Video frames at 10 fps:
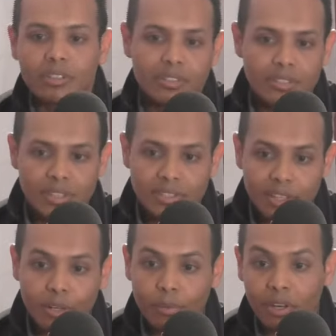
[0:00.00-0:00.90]

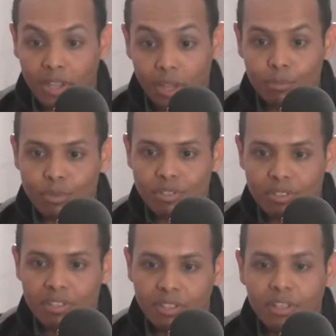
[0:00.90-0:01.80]
sustainable campus,
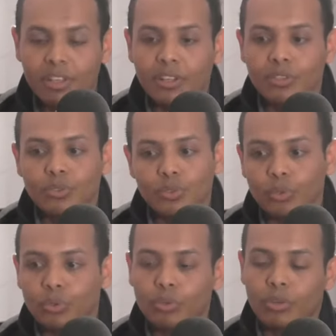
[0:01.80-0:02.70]

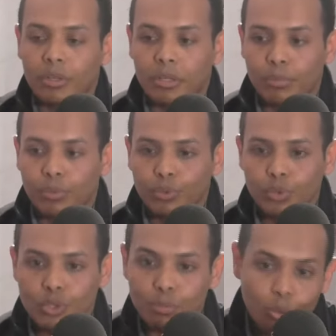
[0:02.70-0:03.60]
to
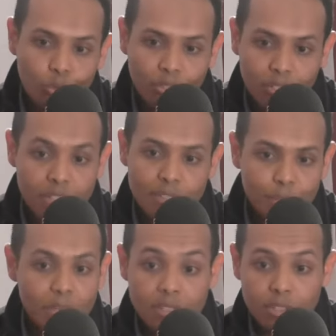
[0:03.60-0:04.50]
produce more green
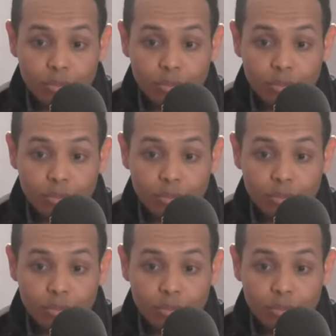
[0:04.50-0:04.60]
spaces, for